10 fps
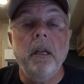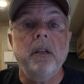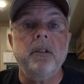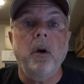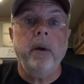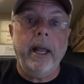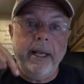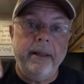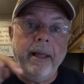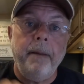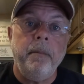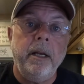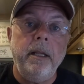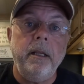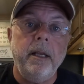So when I get that
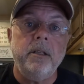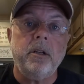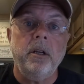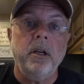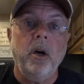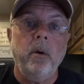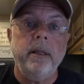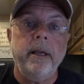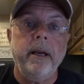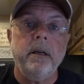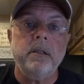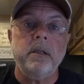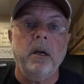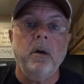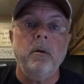money, it's going to go in there.
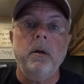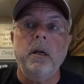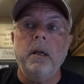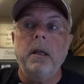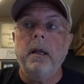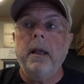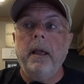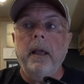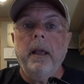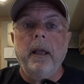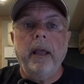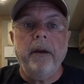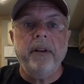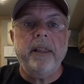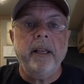So
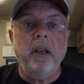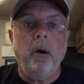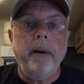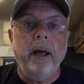everything y'all buy